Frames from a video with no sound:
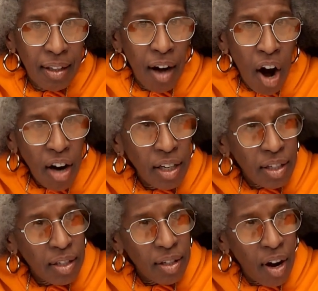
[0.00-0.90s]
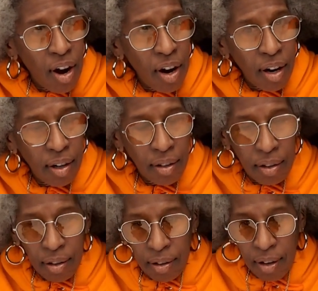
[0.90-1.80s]
artists are
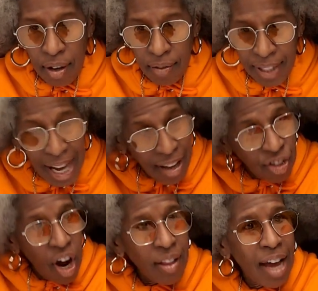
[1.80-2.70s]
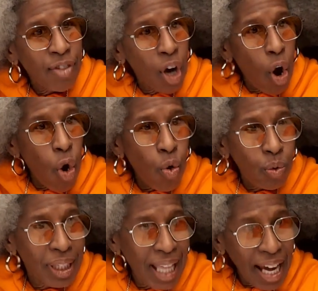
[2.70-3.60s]
that y'all have your
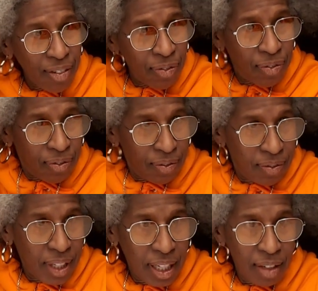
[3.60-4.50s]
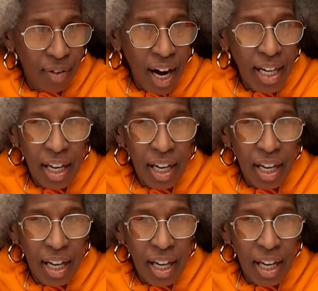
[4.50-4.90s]
own life thing, right?